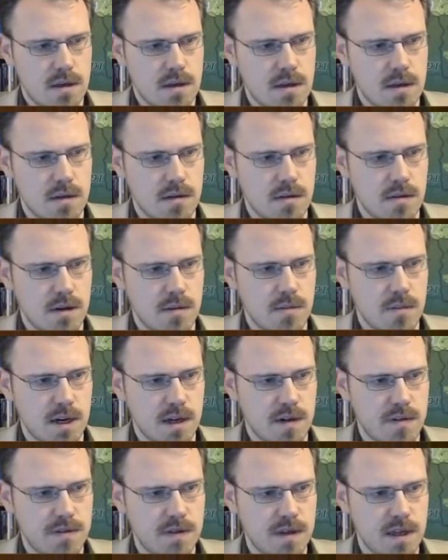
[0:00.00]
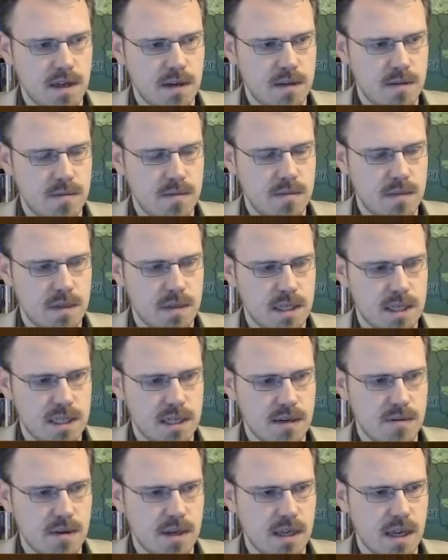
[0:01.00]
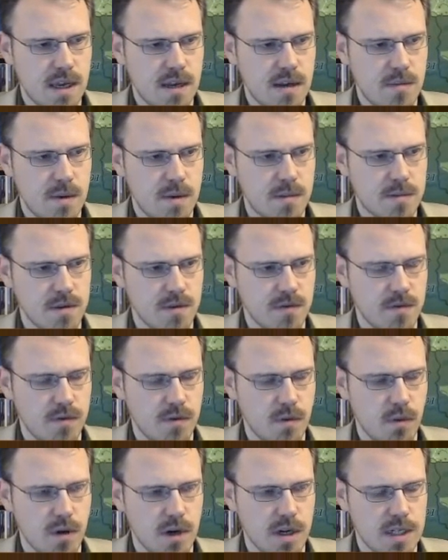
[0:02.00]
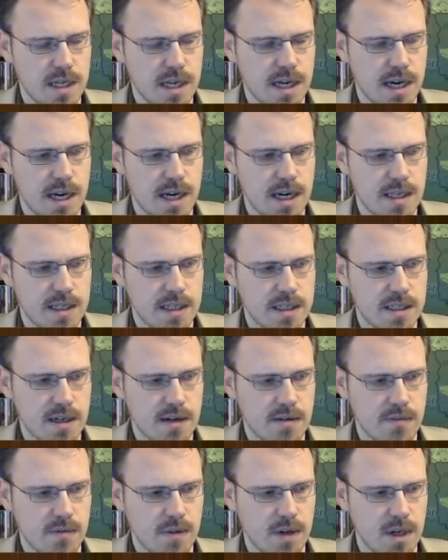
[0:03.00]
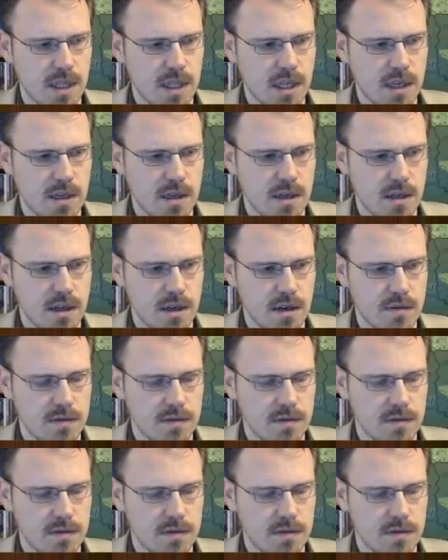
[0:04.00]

Do I buff him? Because that would get him up to 4 attack. That's not really good enough.